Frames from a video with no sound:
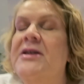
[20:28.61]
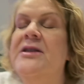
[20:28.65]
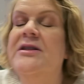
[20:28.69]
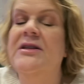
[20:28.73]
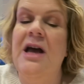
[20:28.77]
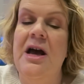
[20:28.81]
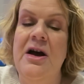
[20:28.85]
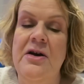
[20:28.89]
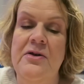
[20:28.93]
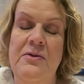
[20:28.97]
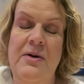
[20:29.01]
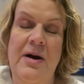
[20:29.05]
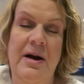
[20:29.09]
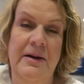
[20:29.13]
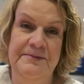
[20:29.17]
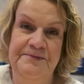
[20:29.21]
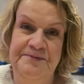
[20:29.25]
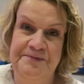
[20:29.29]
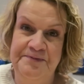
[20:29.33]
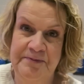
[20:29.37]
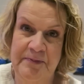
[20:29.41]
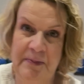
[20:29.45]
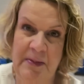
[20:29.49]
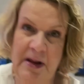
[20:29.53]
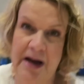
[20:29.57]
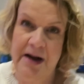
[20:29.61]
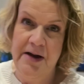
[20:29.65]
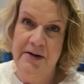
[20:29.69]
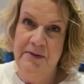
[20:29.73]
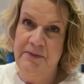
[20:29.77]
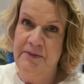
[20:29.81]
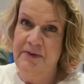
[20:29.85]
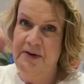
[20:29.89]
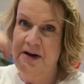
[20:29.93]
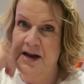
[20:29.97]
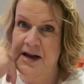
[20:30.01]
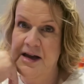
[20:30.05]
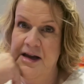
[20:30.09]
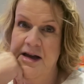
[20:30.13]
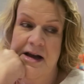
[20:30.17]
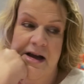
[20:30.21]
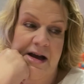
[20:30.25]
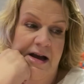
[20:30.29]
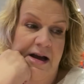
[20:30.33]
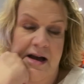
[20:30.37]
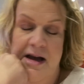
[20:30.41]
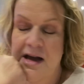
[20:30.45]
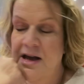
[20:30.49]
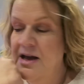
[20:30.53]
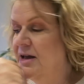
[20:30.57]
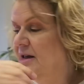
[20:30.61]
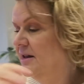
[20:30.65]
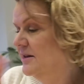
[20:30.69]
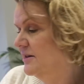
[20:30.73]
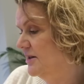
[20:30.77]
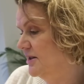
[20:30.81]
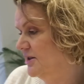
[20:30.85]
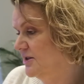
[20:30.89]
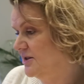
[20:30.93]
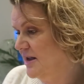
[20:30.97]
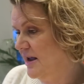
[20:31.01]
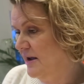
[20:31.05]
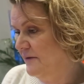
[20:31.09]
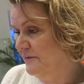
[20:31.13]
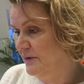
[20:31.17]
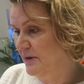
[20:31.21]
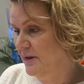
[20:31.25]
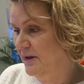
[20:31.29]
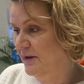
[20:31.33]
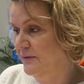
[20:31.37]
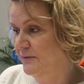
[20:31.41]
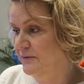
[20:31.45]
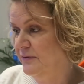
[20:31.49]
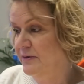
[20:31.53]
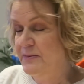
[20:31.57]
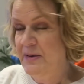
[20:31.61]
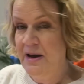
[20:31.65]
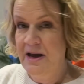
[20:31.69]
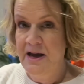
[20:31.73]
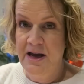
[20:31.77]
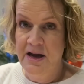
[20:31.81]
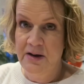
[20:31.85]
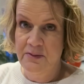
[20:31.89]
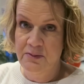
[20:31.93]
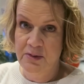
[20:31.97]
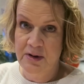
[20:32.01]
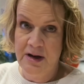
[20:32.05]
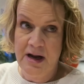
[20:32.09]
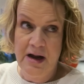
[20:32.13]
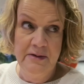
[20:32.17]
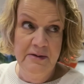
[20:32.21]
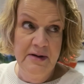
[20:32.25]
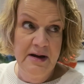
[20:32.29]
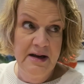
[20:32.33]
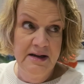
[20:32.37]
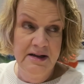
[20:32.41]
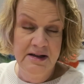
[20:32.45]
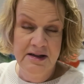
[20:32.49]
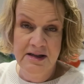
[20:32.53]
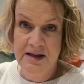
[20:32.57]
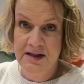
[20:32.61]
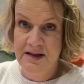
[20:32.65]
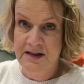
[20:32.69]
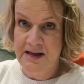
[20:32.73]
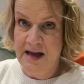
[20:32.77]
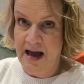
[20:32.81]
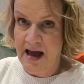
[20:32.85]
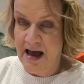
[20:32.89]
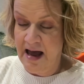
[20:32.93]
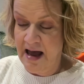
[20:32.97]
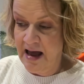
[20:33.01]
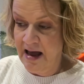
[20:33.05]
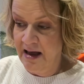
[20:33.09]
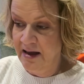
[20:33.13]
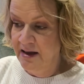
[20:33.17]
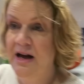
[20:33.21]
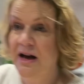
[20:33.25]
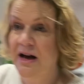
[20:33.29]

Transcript: So um, hopefully this, everything from here will go into there.